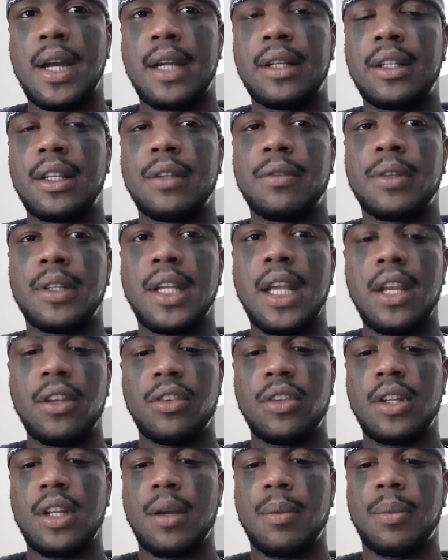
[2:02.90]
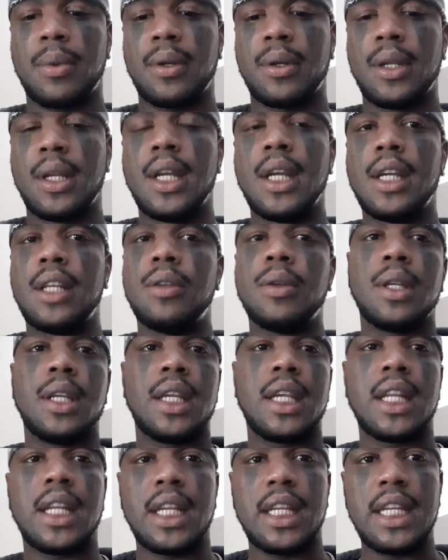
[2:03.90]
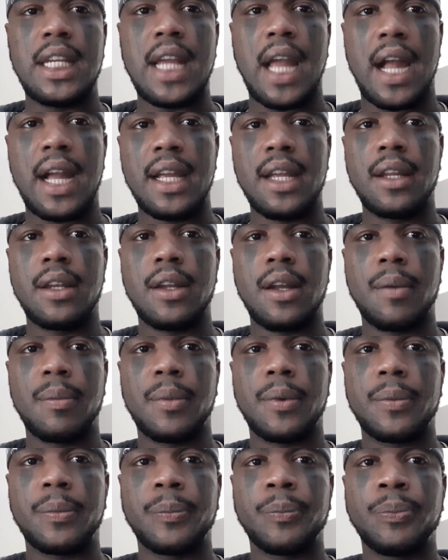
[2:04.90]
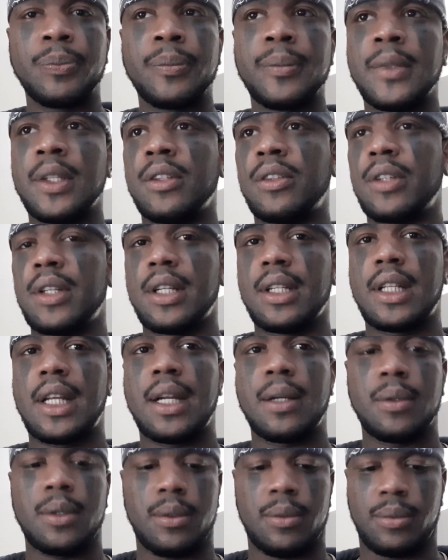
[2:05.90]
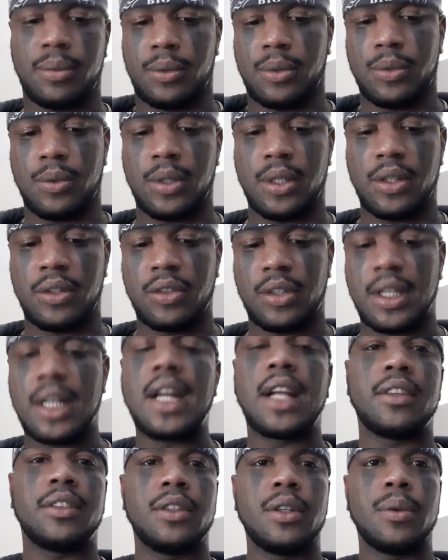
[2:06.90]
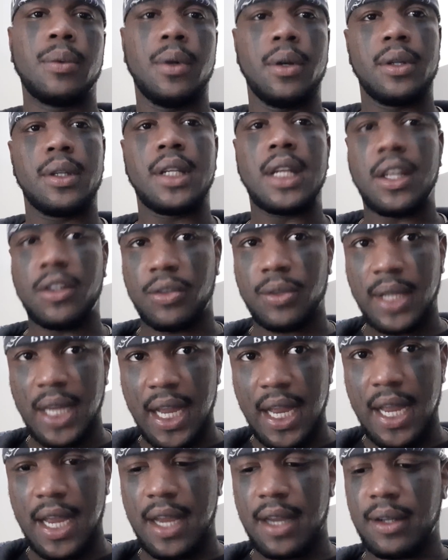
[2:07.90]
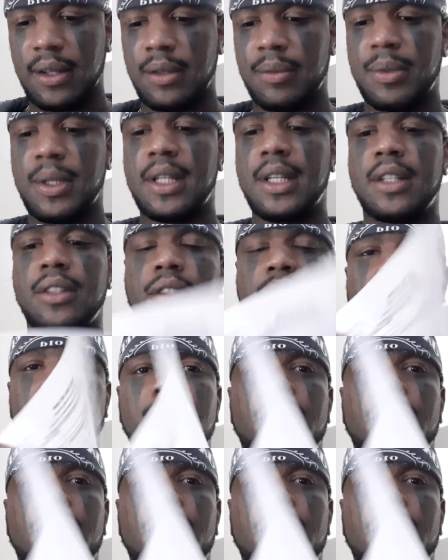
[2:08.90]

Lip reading: identification number, you can get an EIN number. So they're like, well, can I still work? Yes, you can, because this is